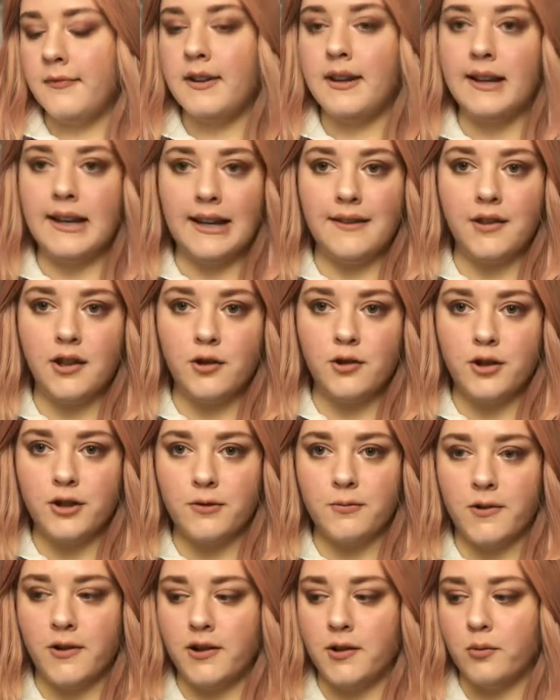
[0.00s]
If you just
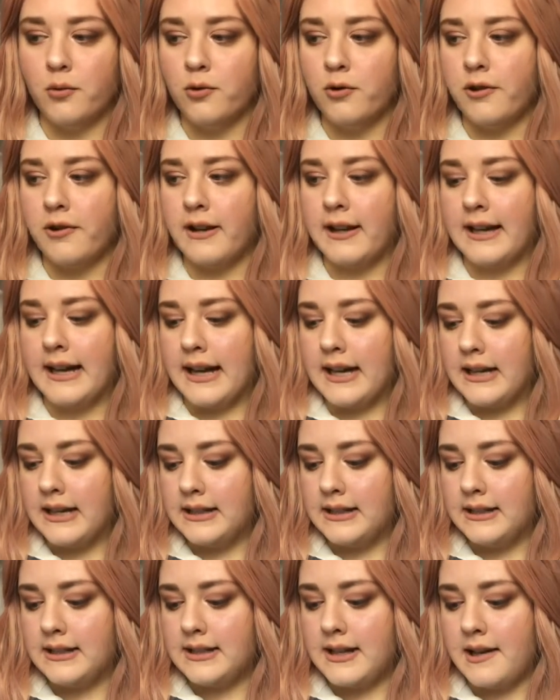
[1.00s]
want the watering can,
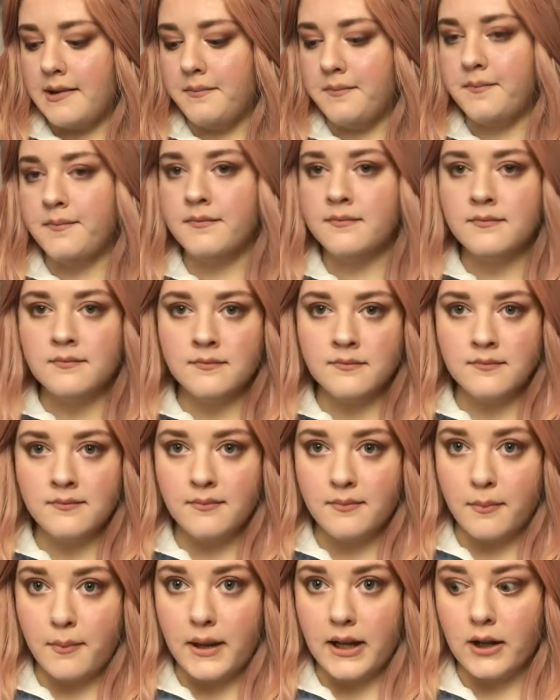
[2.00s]
I'd say
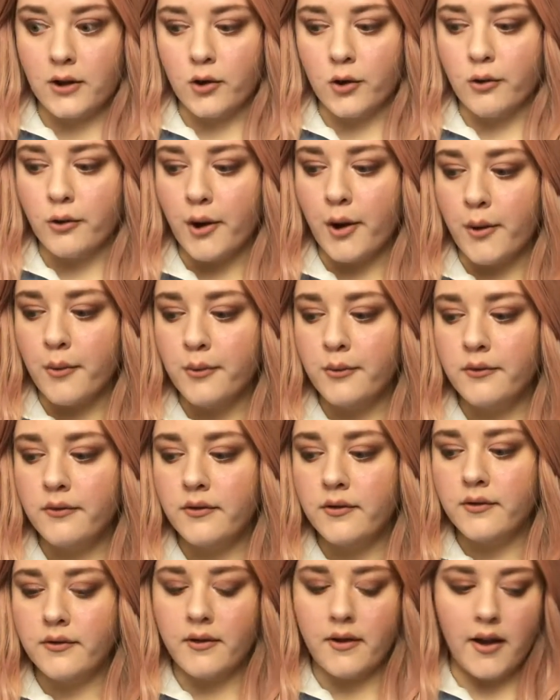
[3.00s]
make your
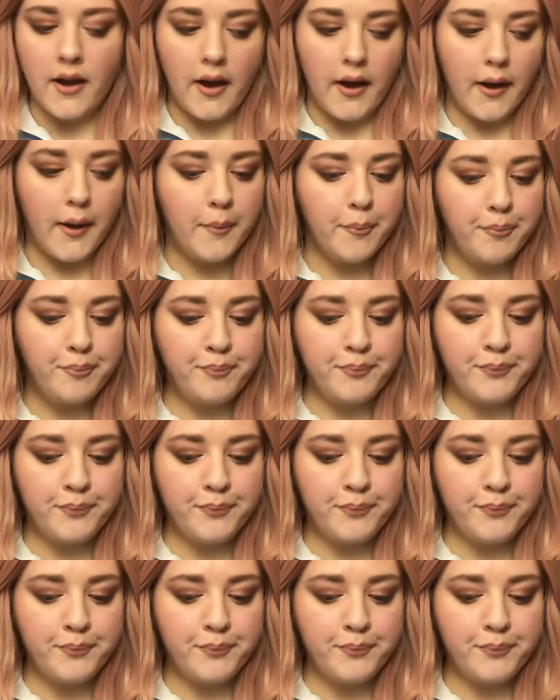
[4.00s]
own